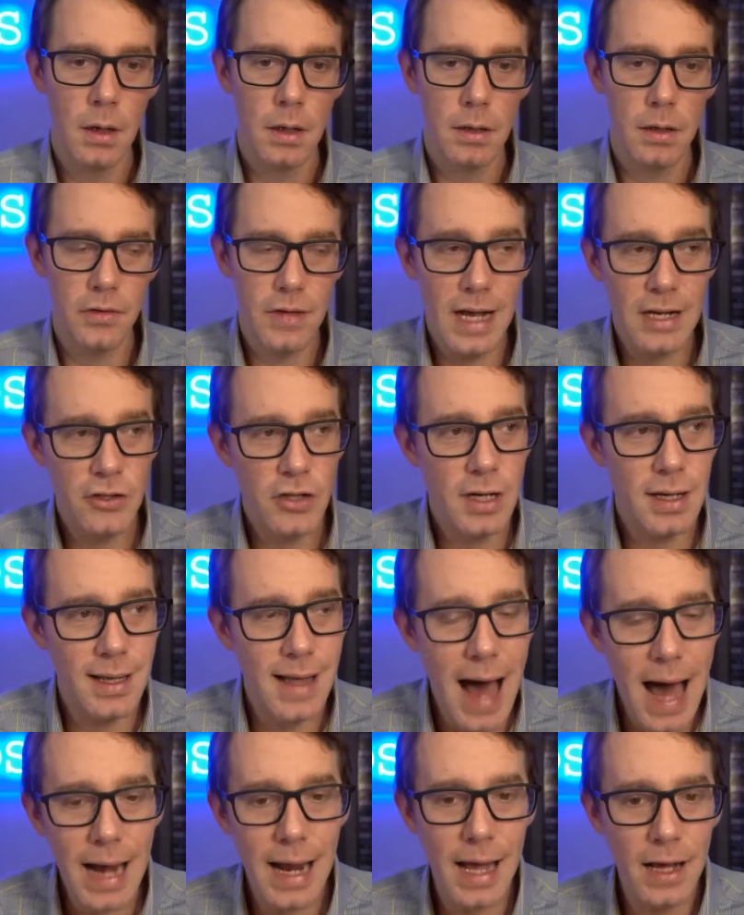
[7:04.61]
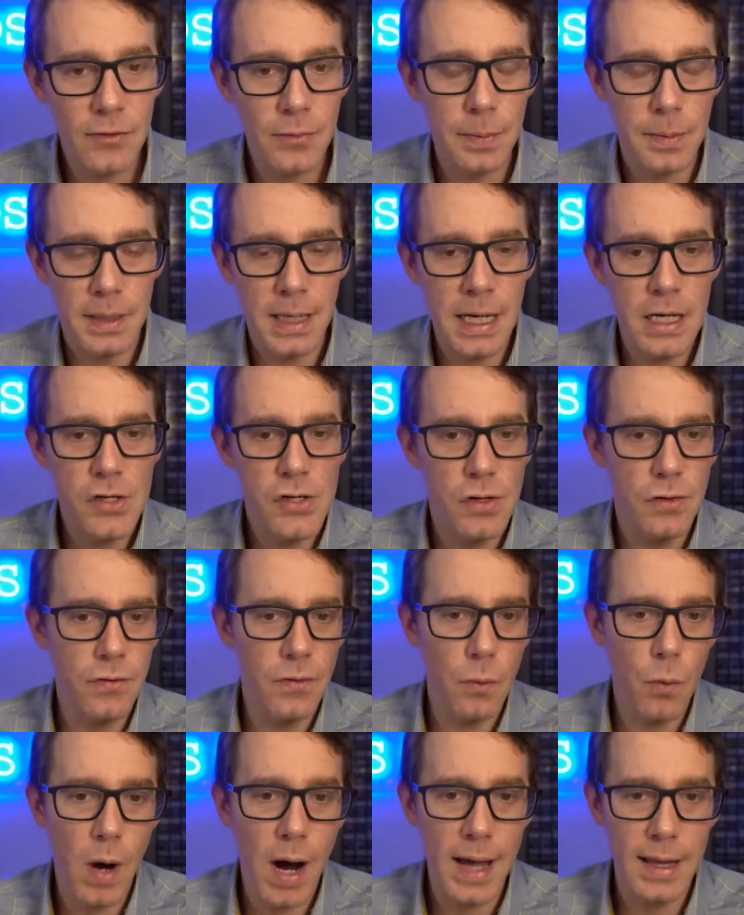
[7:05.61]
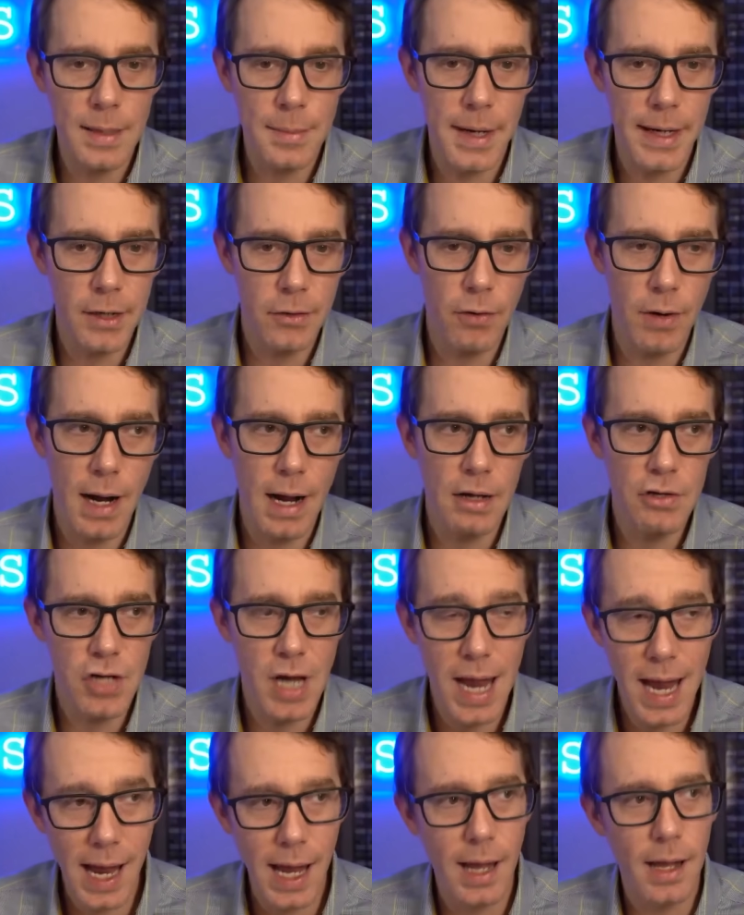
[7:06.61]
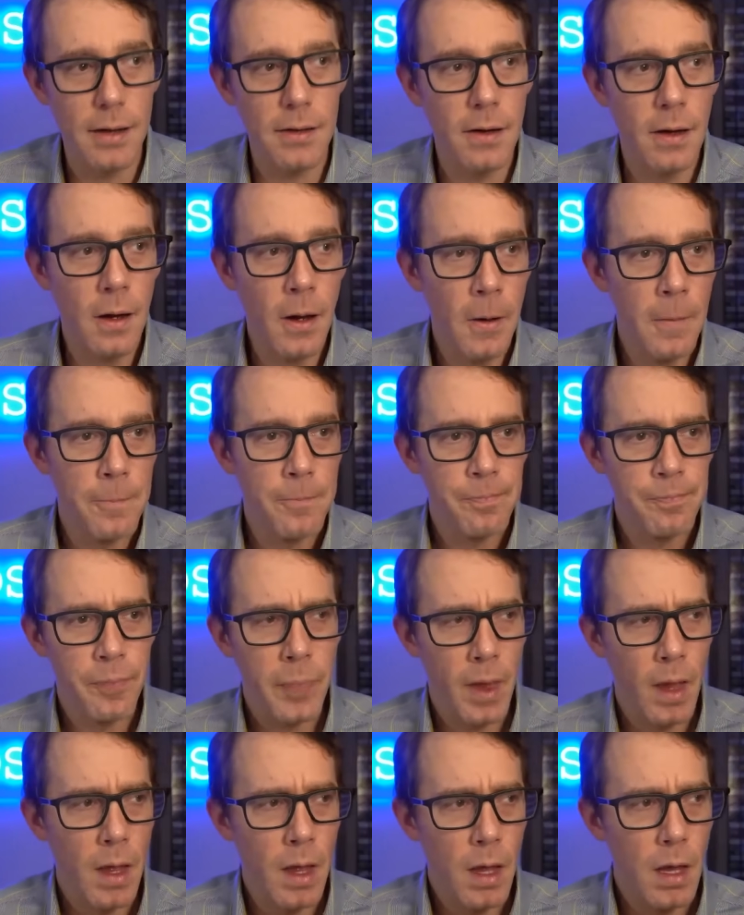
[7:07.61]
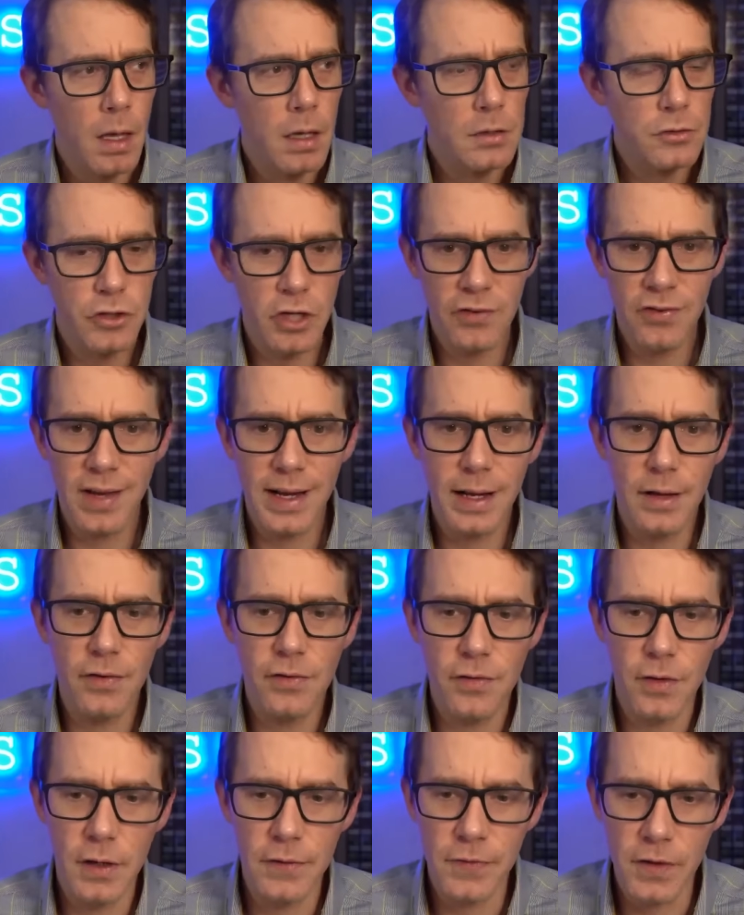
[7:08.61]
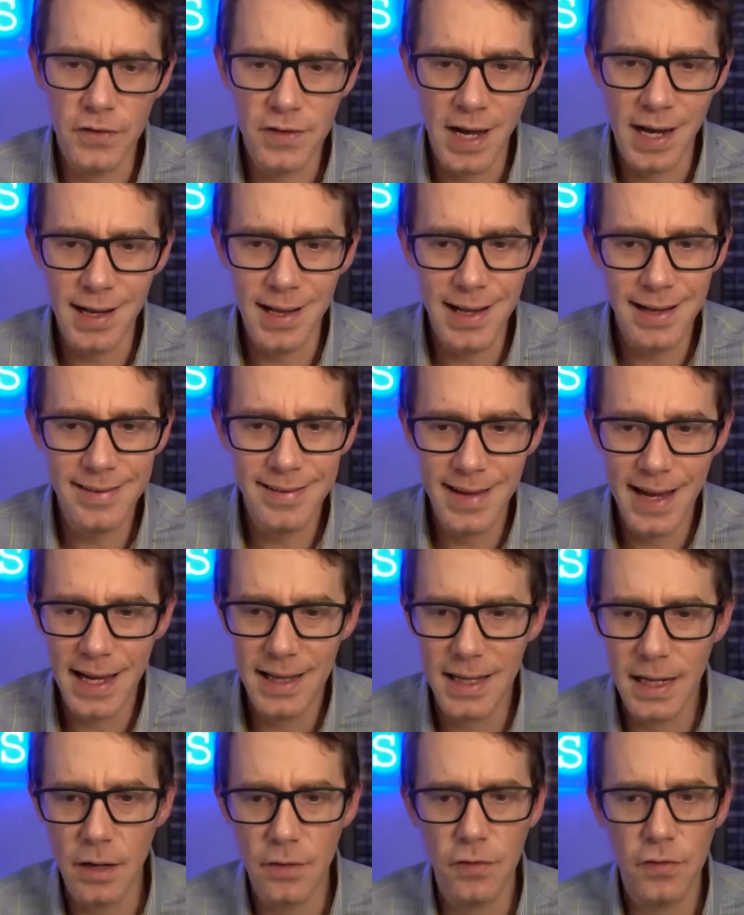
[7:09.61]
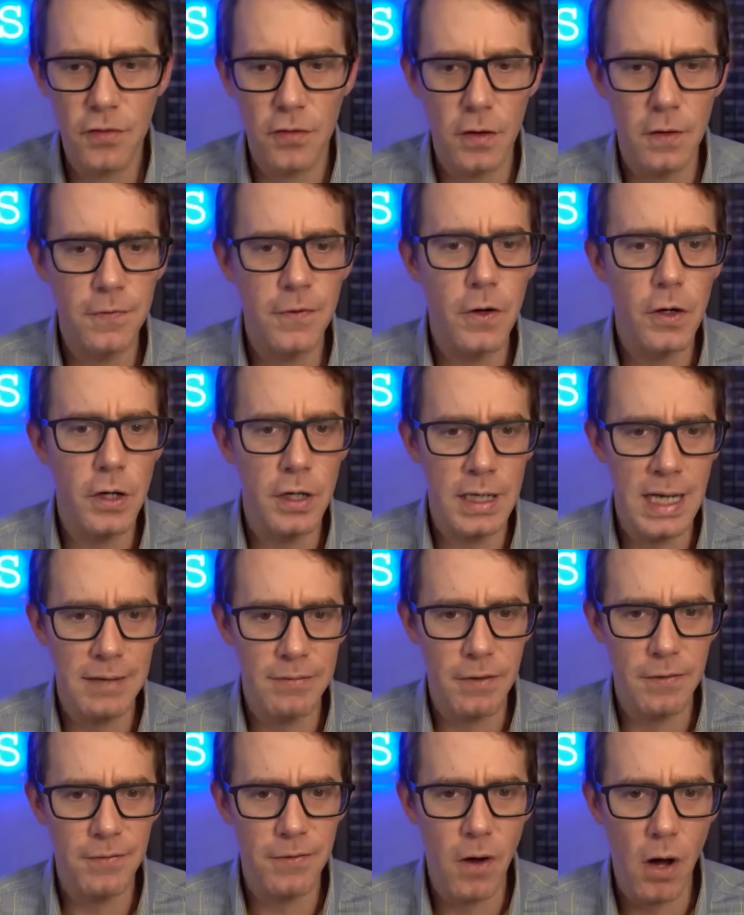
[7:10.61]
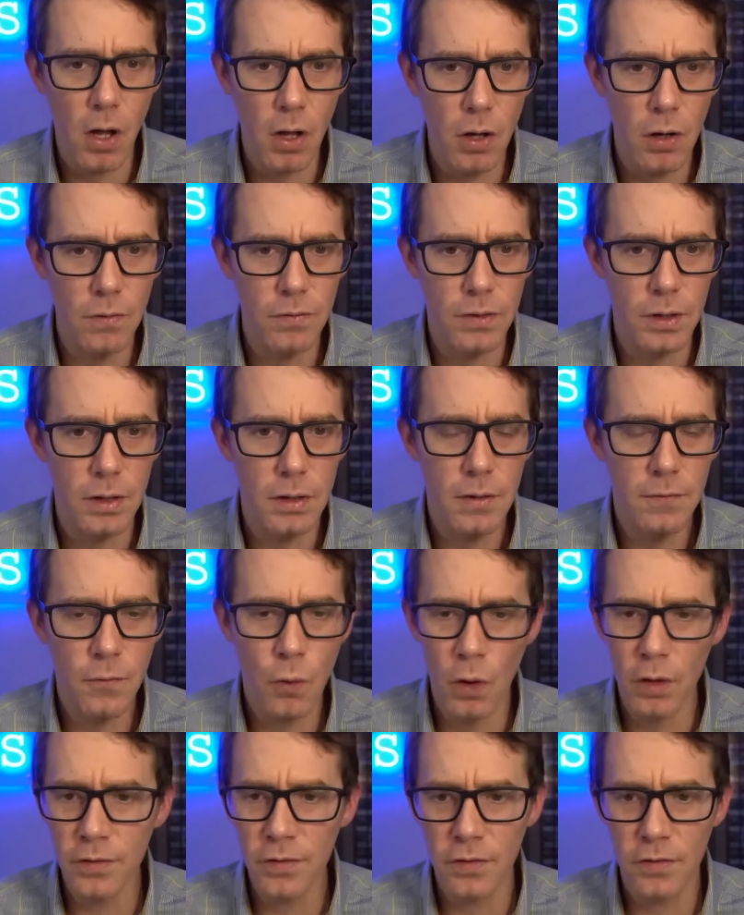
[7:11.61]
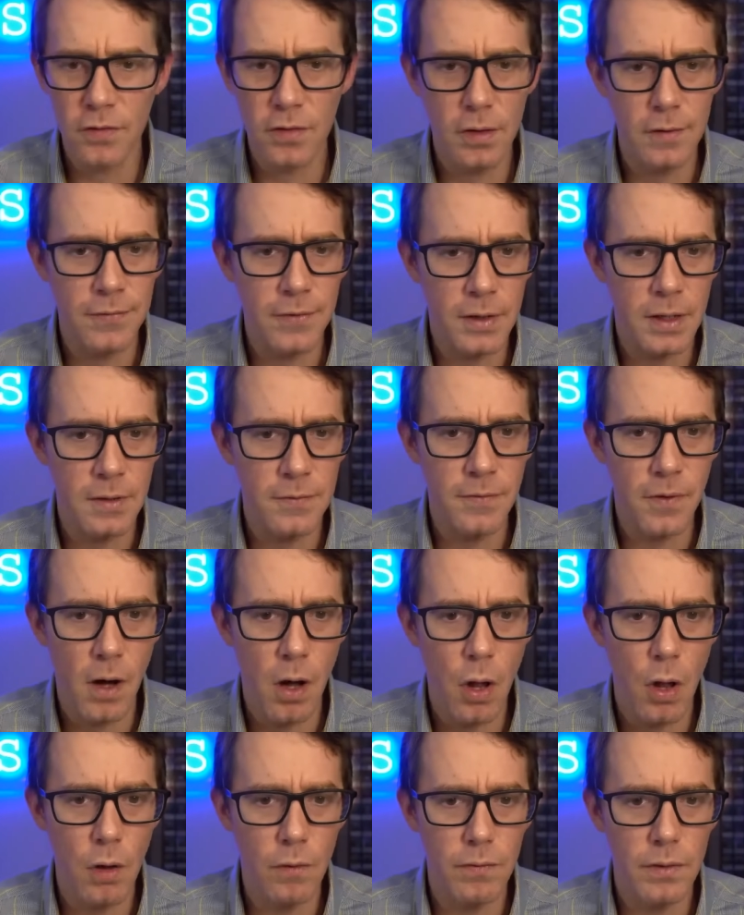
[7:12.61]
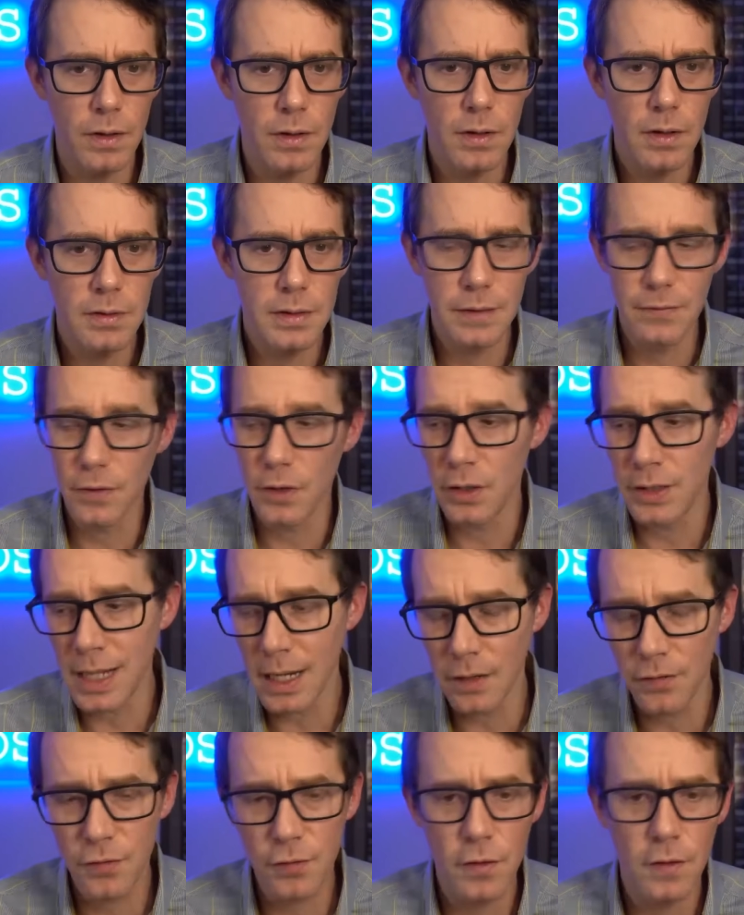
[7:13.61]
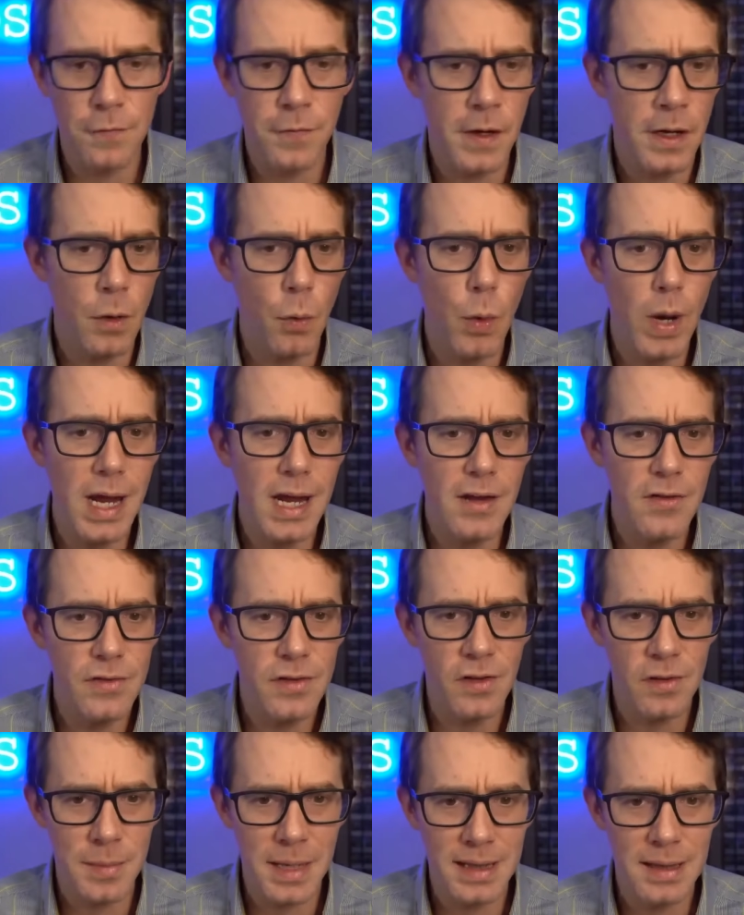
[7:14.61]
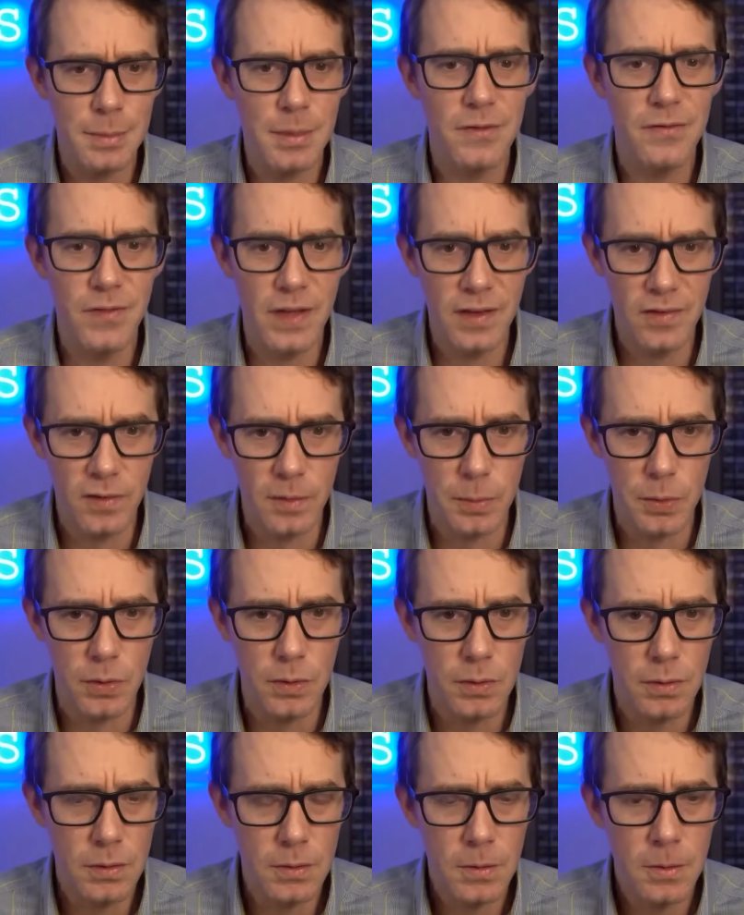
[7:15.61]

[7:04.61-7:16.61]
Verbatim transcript: There's actually a lot of explanations for why they might crash. And just like a surfer, it's kind of like saying that a surfer could never fall over. Of course, a surfer can fall over. They've learned how to surf on a wave, it doesn't make them invincible.